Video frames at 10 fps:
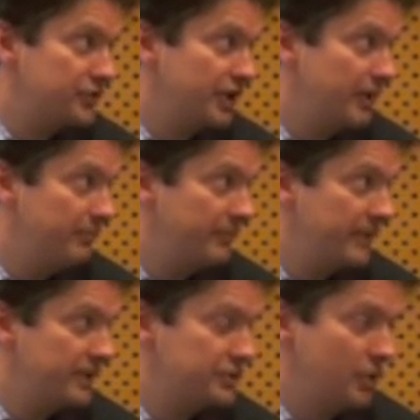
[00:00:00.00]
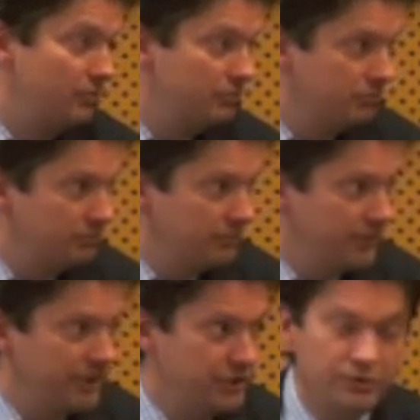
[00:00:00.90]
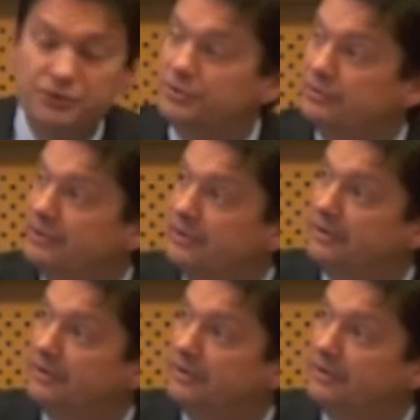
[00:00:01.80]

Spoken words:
over time. So a huge